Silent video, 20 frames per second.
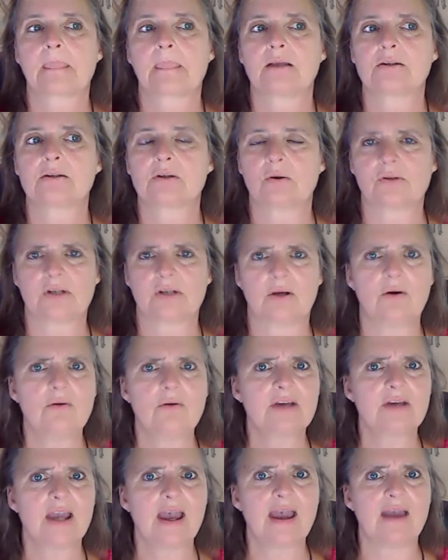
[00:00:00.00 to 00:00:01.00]
So I was like,
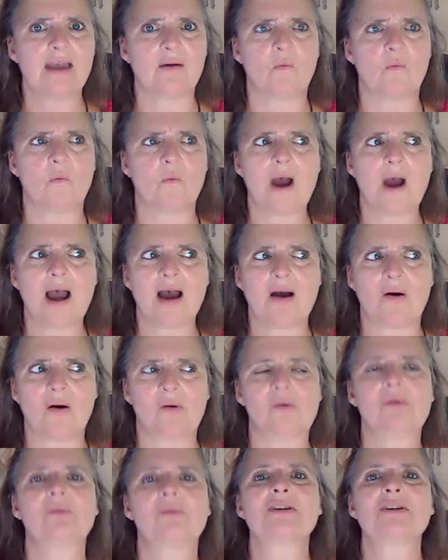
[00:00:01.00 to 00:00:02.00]
okay, wow,
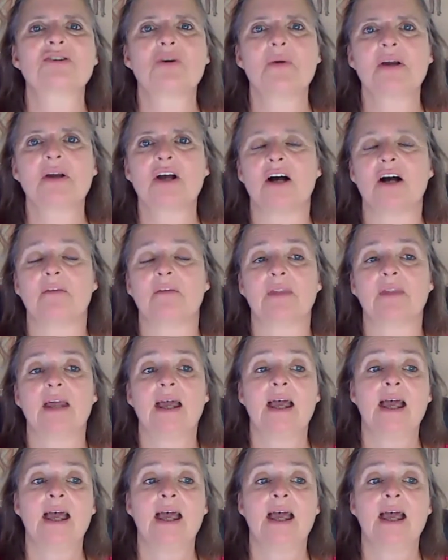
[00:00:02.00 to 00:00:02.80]
what's going on?